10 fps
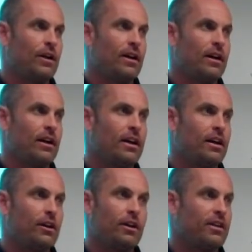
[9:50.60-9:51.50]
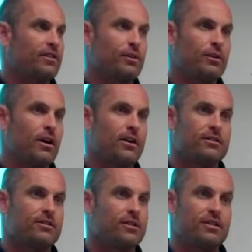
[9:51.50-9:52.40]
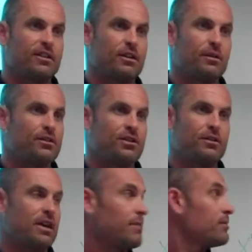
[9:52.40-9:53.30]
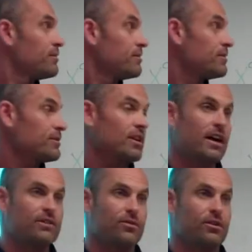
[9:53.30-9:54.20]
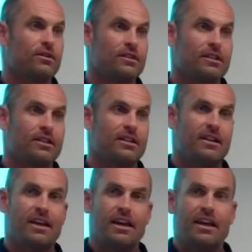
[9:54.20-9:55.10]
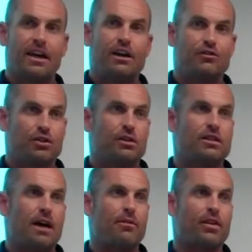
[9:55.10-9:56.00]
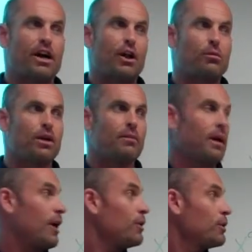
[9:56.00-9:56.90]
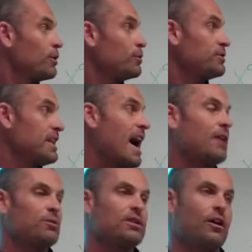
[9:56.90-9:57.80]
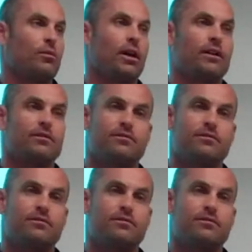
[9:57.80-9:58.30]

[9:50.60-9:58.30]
You don't even have to do a cross. You just have to tell me a genotype. That's all I asked for. Genotype of a colorblind male whose dad was colorblind.